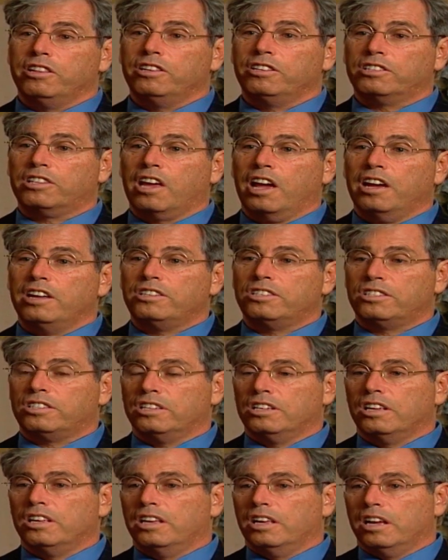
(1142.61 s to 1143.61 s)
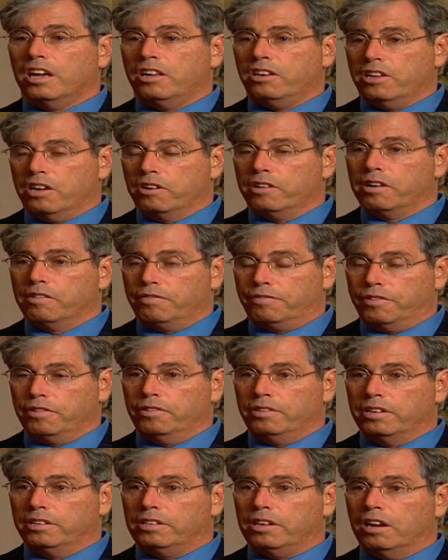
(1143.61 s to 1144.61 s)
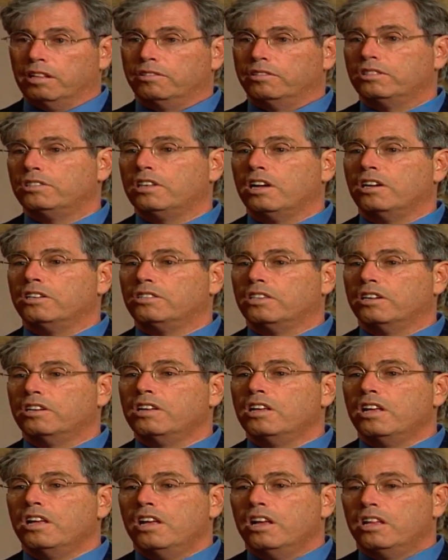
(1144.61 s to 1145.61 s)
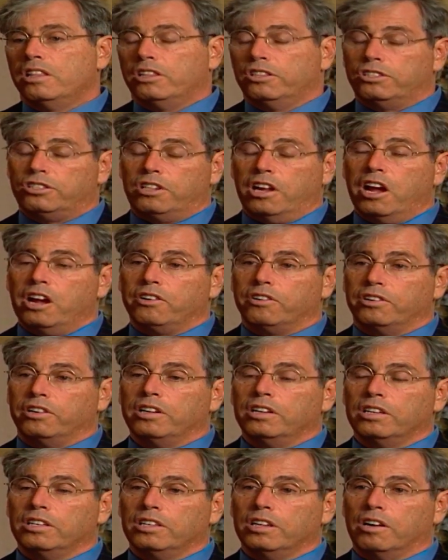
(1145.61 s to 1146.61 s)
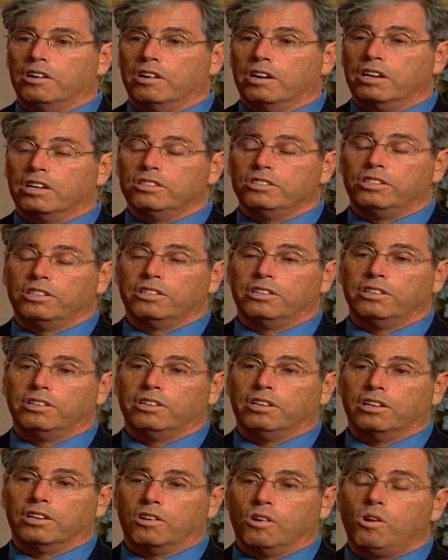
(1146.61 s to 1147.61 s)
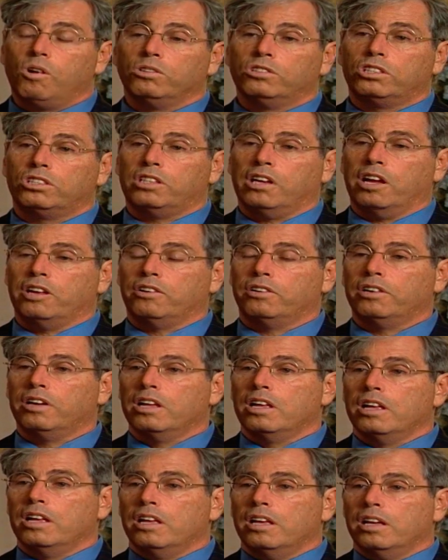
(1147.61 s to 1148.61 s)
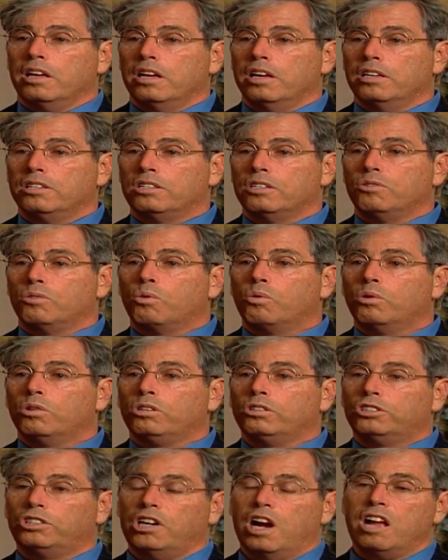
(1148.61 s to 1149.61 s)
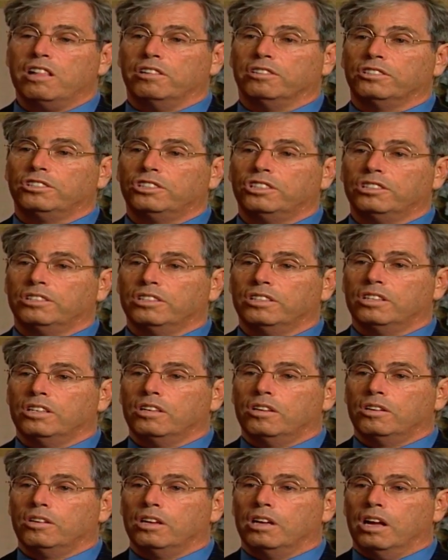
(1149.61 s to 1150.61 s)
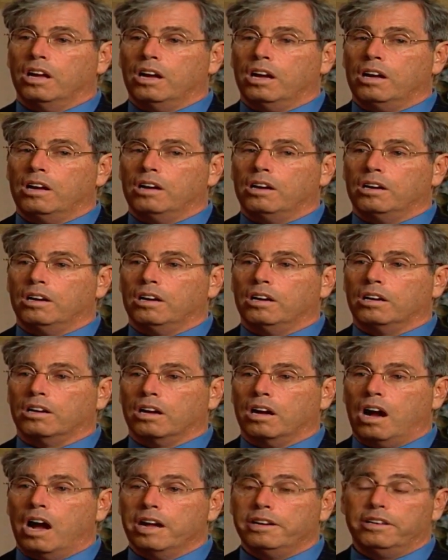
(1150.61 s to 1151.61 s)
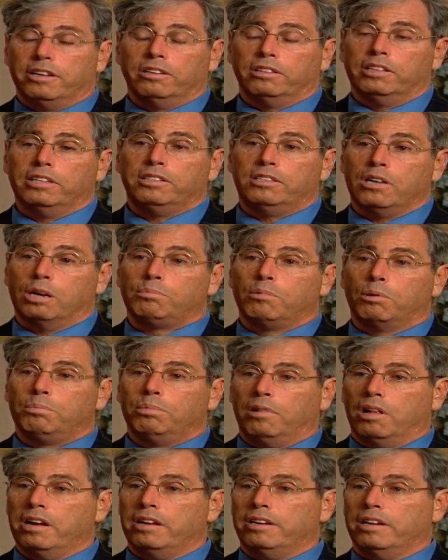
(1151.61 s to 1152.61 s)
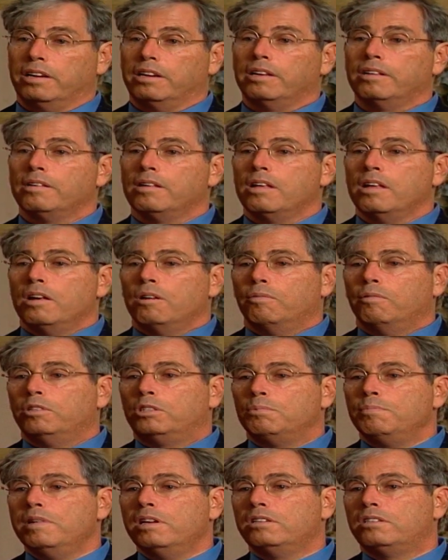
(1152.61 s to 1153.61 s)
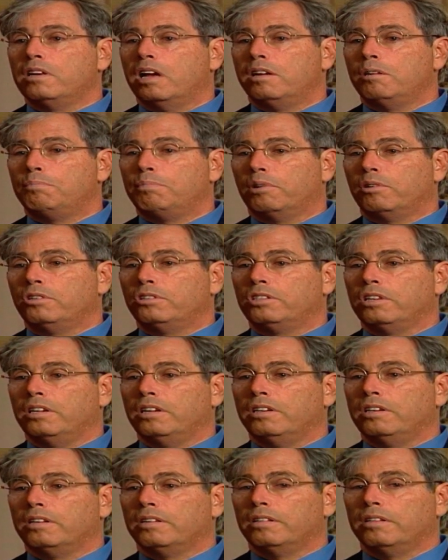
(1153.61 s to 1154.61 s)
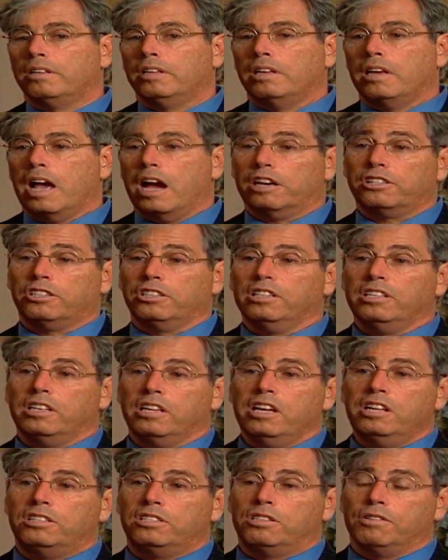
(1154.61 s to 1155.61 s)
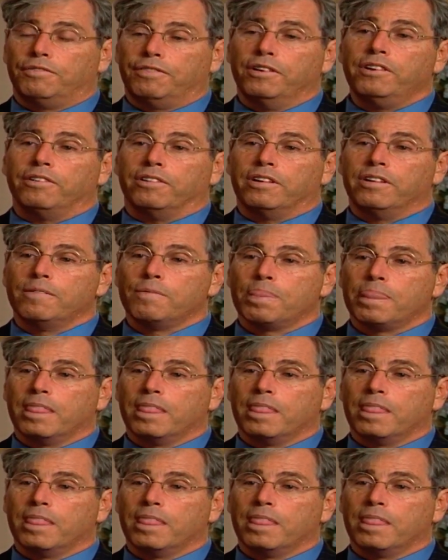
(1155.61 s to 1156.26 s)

In this case, in the area of food intolerance testing, the standard, or considered the gold standard, is an oral challenge, ideally double-blinded, which means that a person actually eats the food,